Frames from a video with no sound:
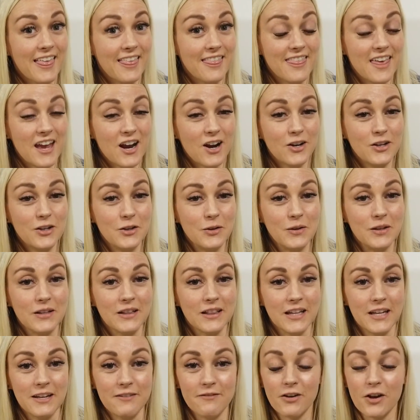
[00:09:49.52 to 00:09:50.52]
There you
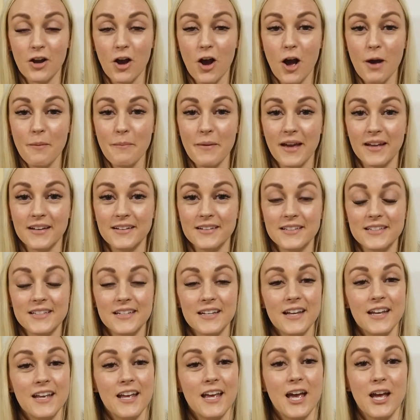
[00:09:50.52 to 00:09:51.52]
can leave a comment
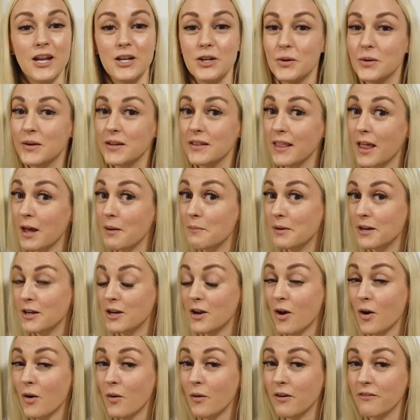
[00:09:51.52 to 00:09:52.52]
and you can let me
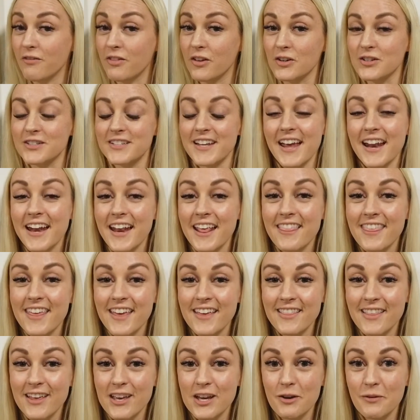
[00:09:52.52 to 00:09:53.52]
know if there's
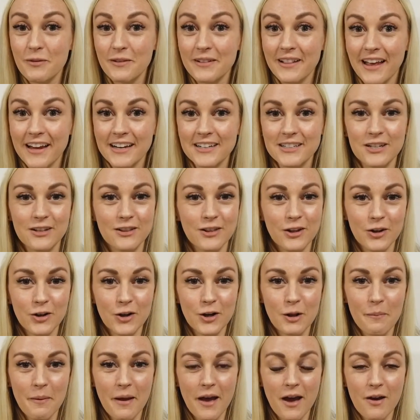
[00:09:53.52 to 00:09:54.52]
anything that you would like to
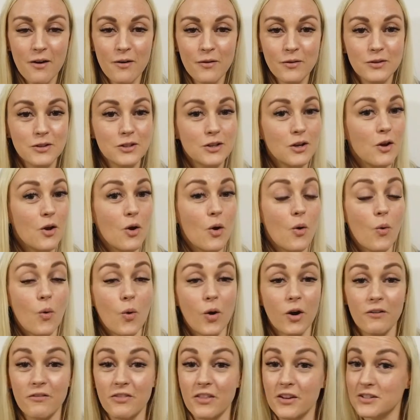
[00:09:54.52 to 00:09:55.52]
learn about
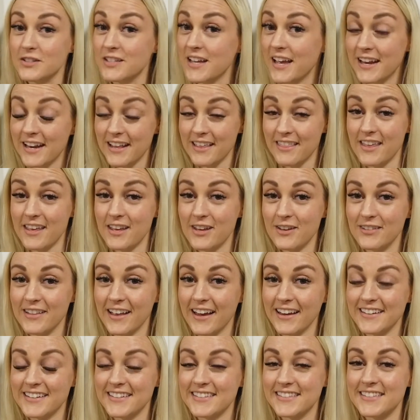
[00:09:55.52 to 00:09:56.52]
or if there's anything you'd
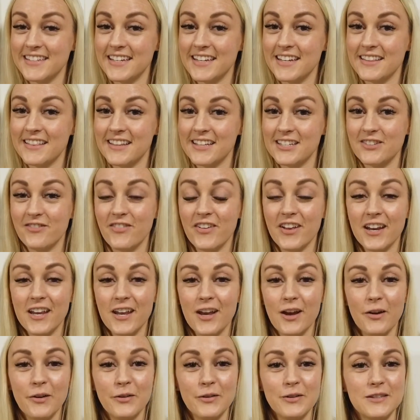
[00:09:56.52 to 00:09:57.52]
like to see in these
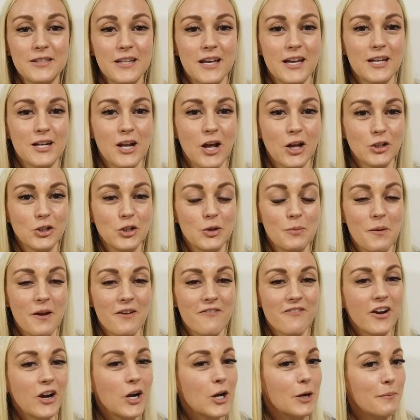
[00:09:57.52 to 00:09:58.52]
videos, and I'll do my
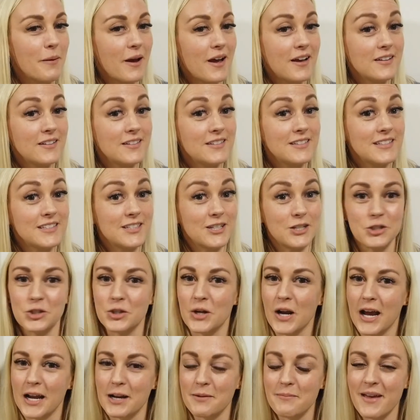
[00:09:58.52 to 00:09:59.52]
very best to
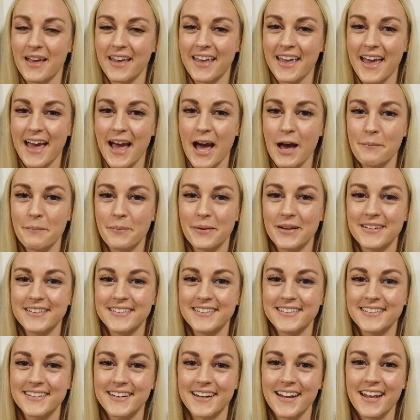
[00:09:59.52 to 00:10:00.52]
try to make it
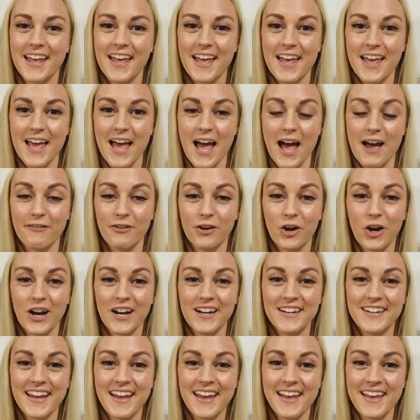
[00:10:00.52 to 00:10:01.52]
happen. Have a
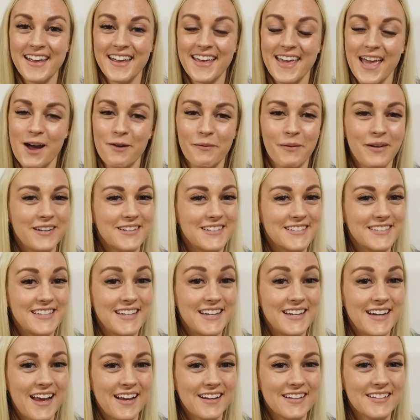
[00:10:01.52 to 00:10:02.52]
great day. Can't wait to see
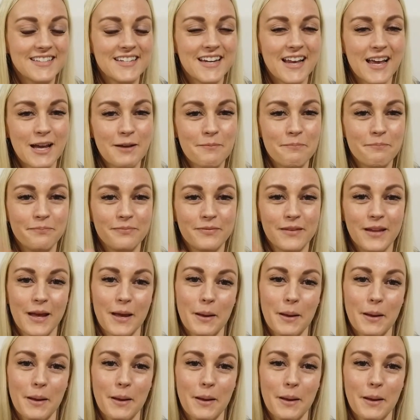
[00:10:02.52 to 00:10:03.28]
you next time.